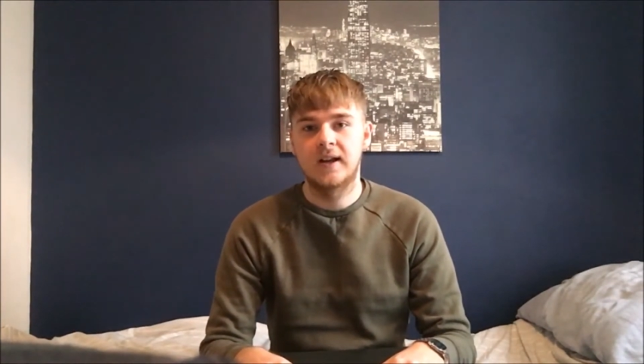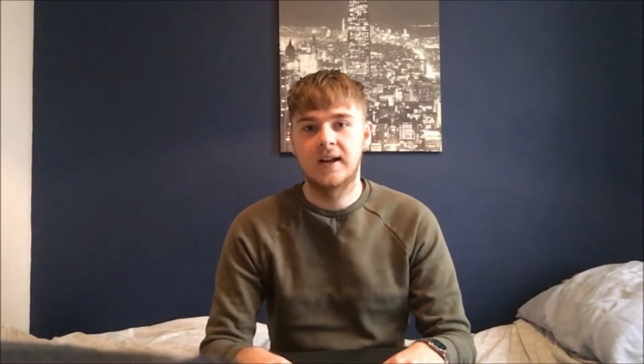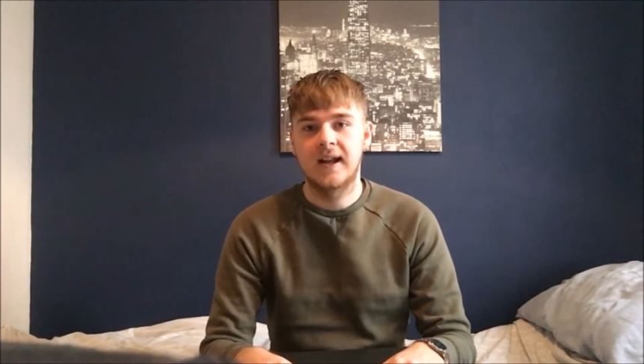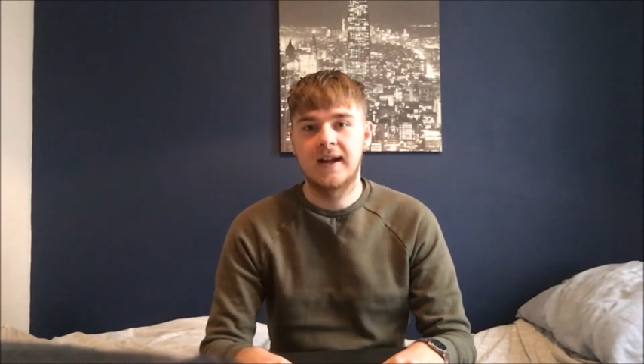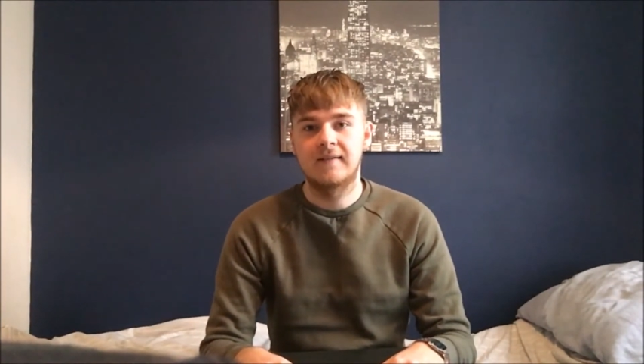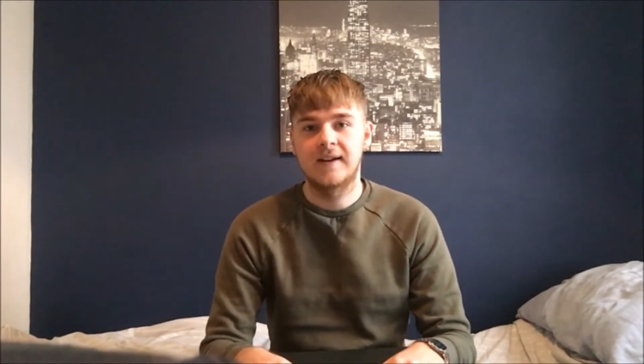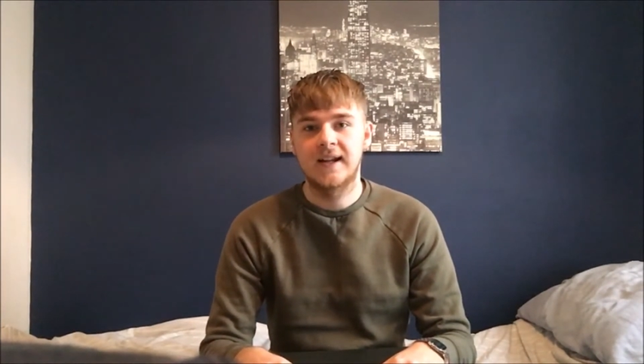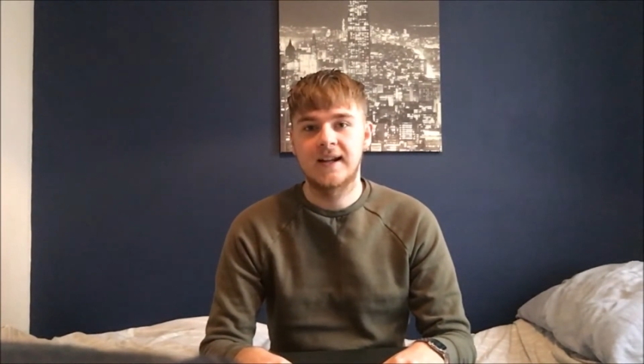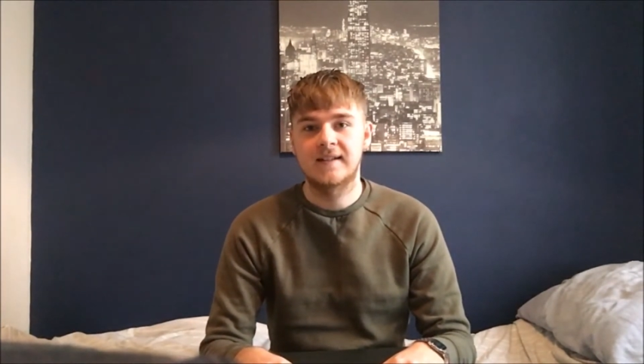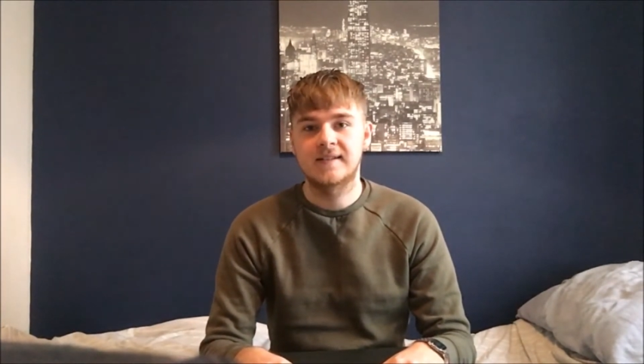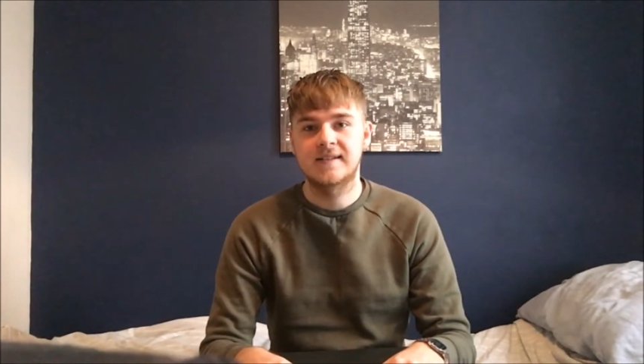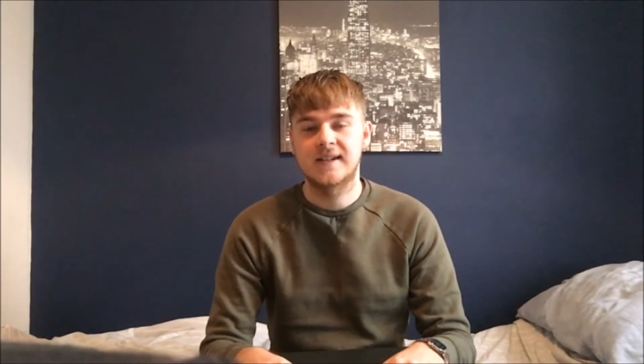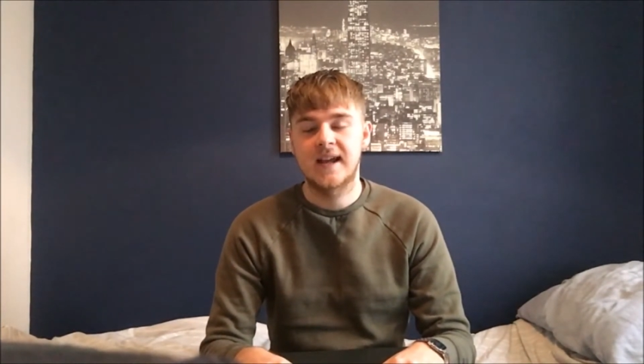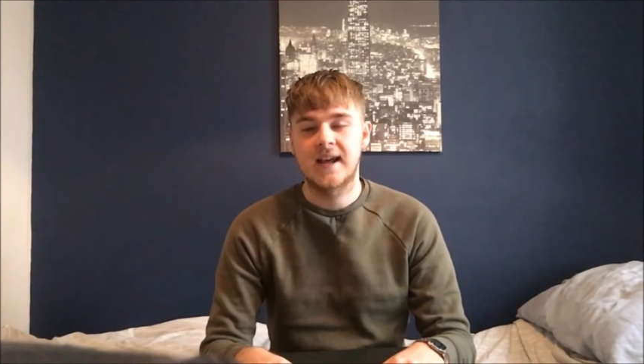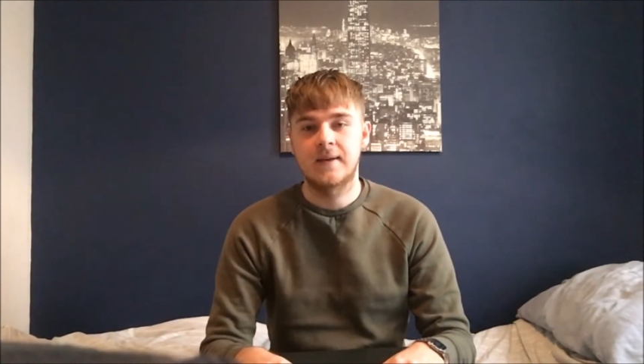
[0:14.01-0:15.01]
Larry and
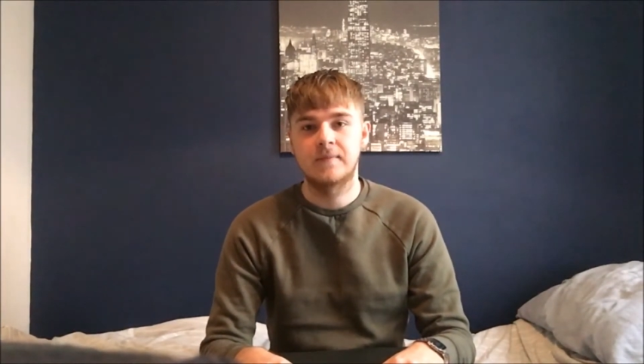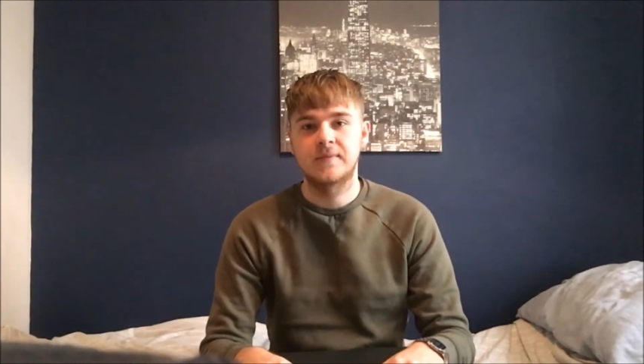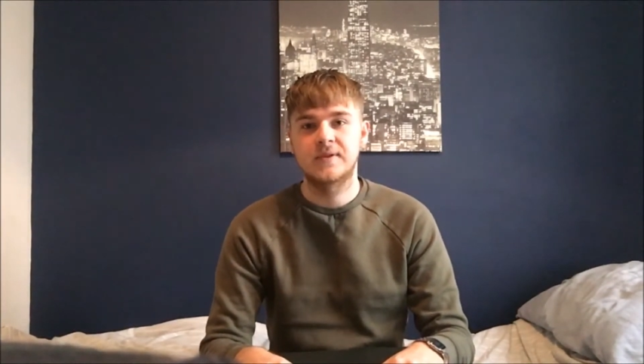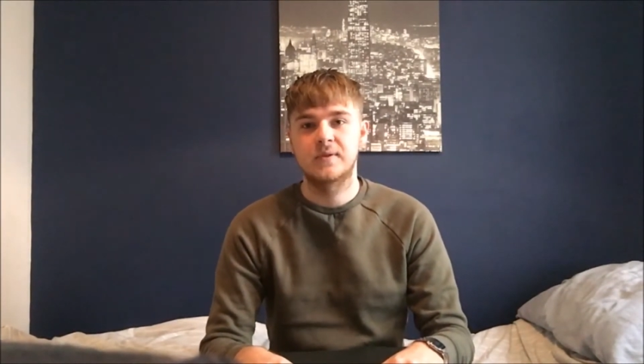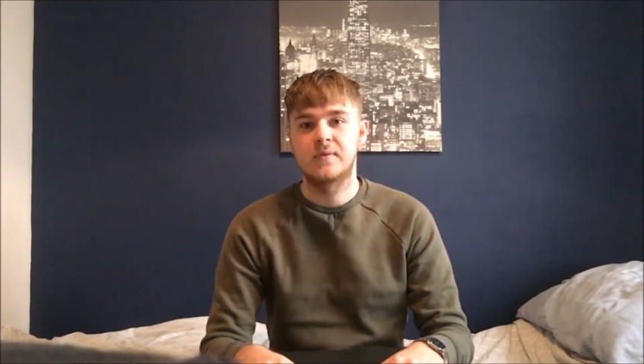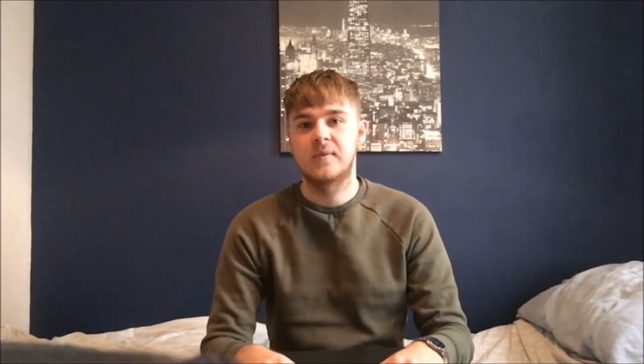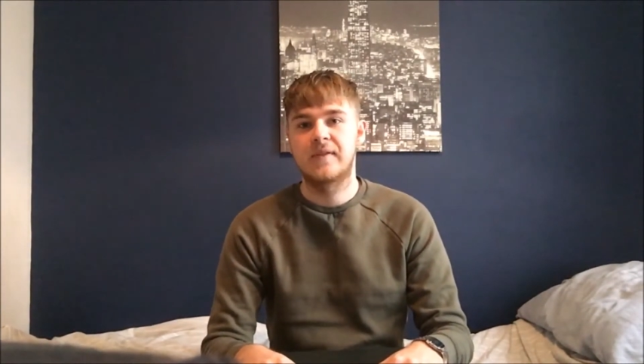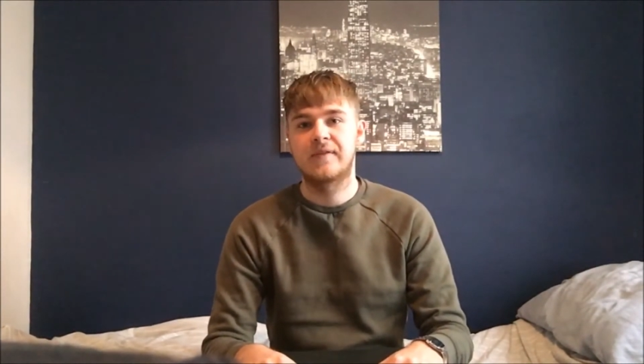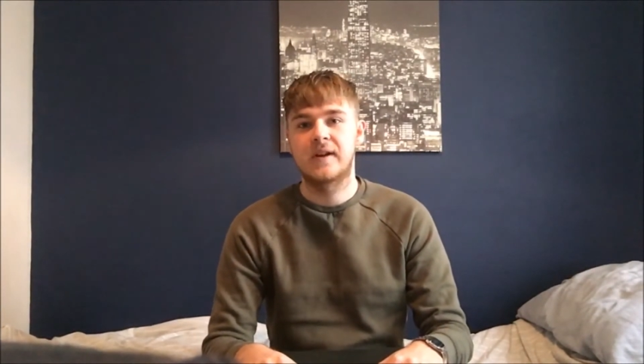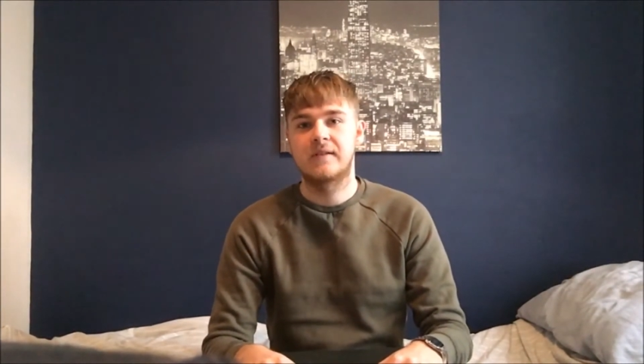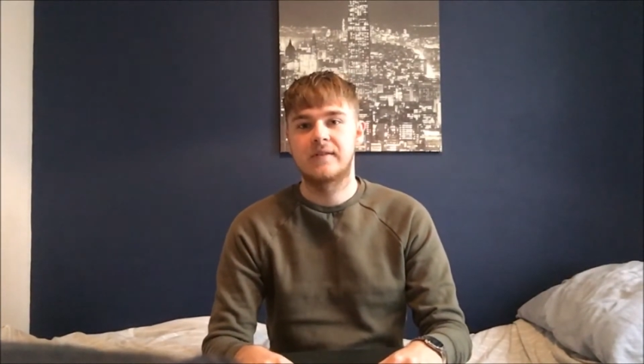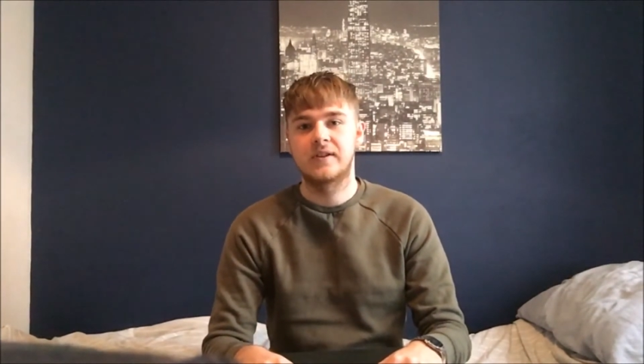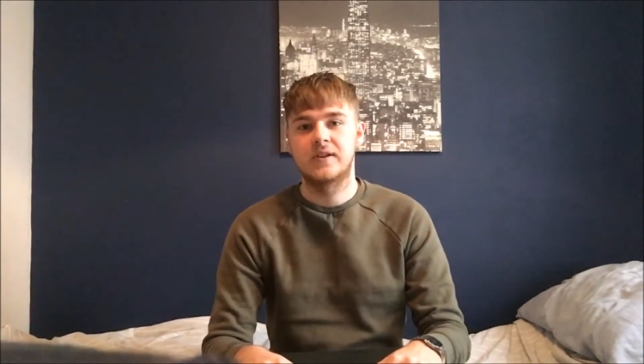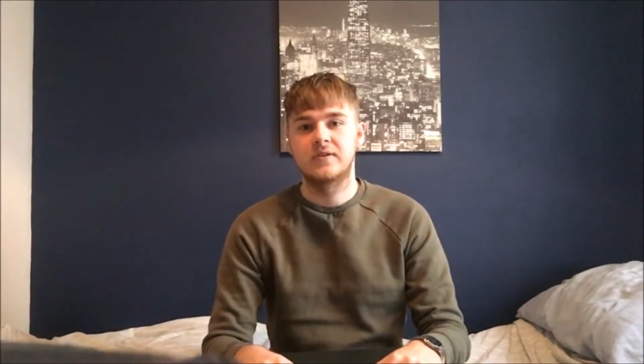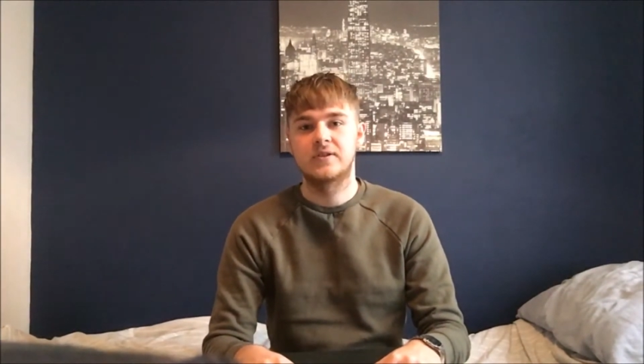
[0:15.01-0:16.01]
Sam, two of my
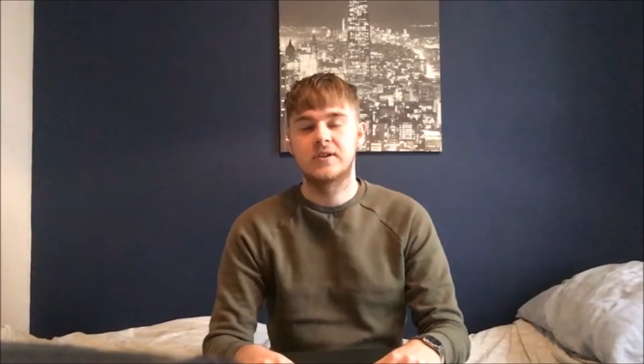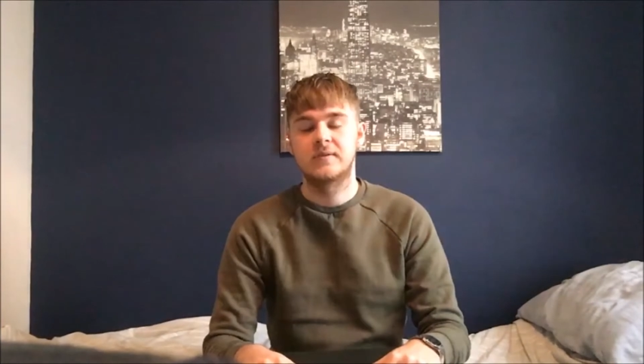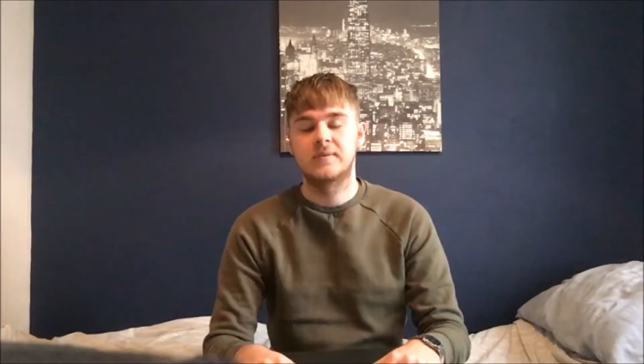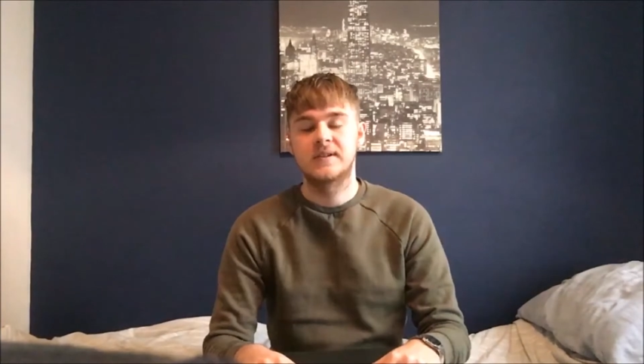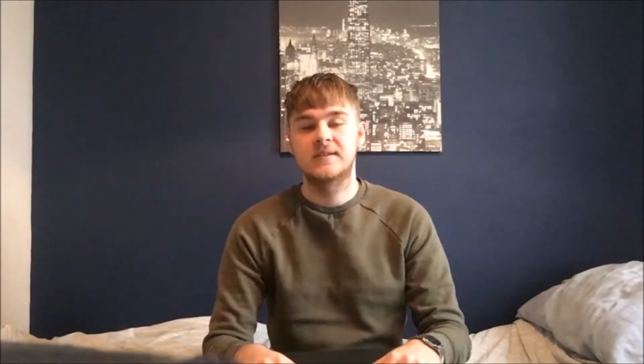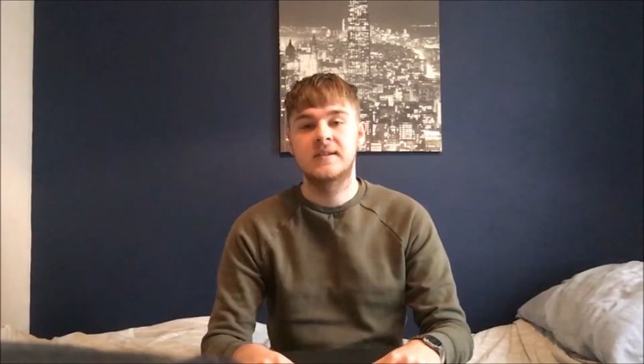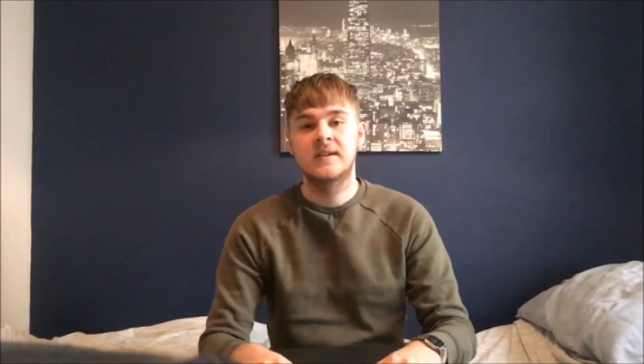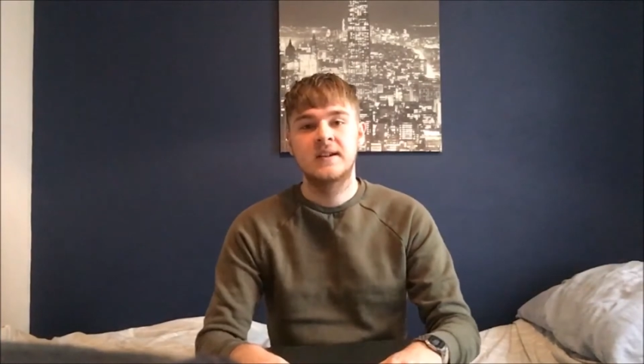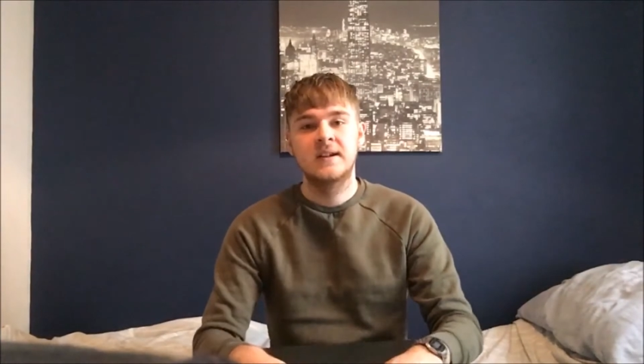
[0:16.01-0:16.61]
favourite YouTubers.